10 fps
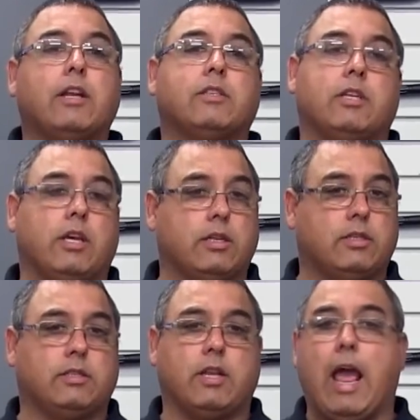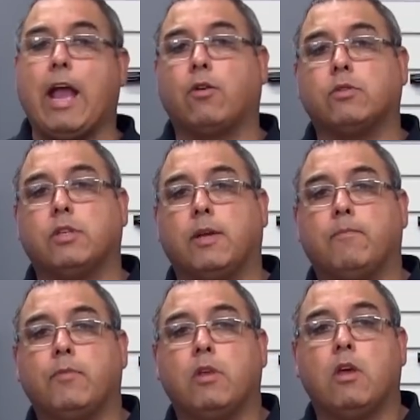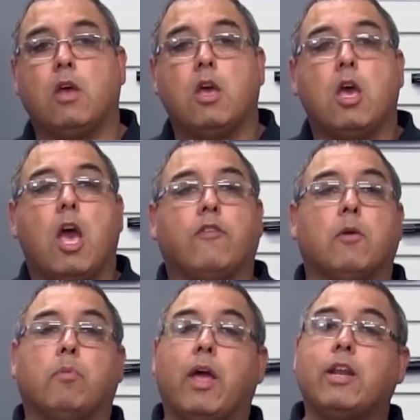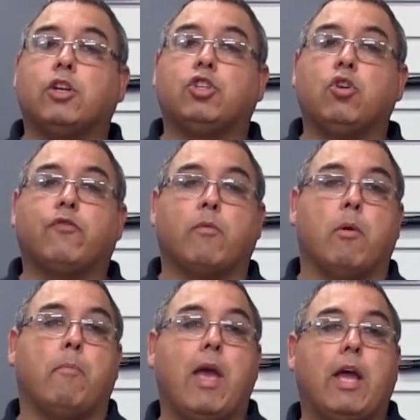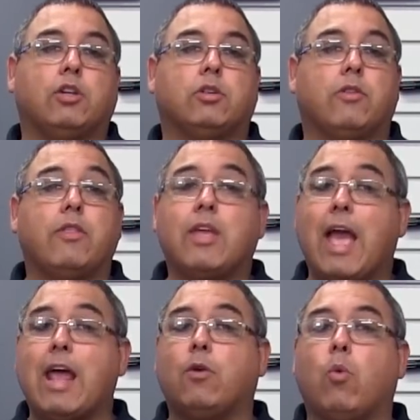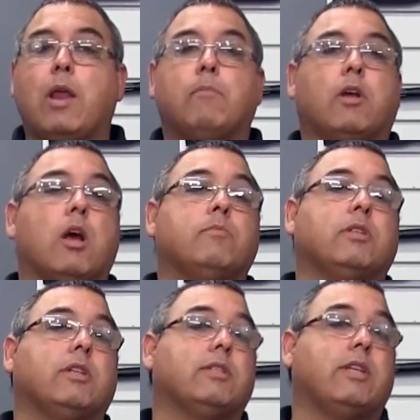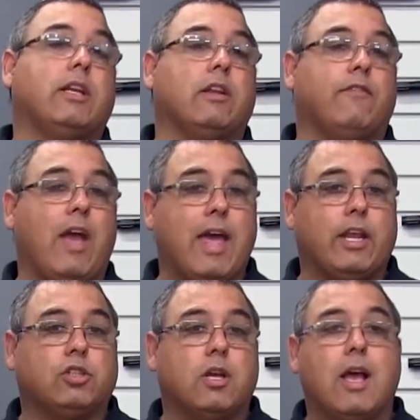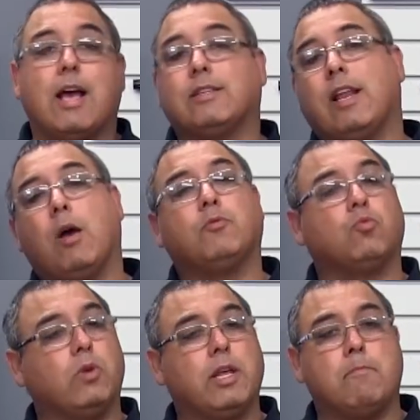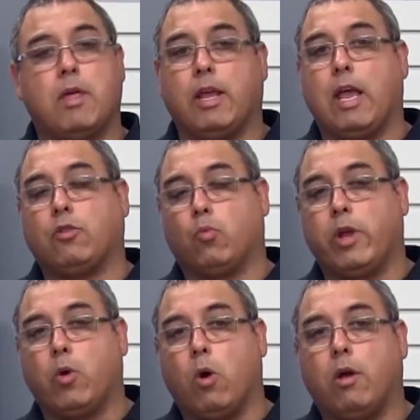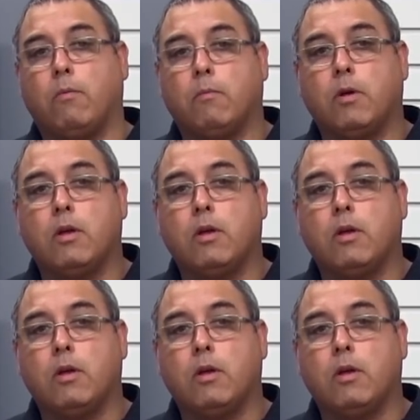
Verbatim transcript: and to see consistent accuracy. If you plan to shoot from a bench, then the added weight becomes a distinct advantage as it helps really mitigate the recoil.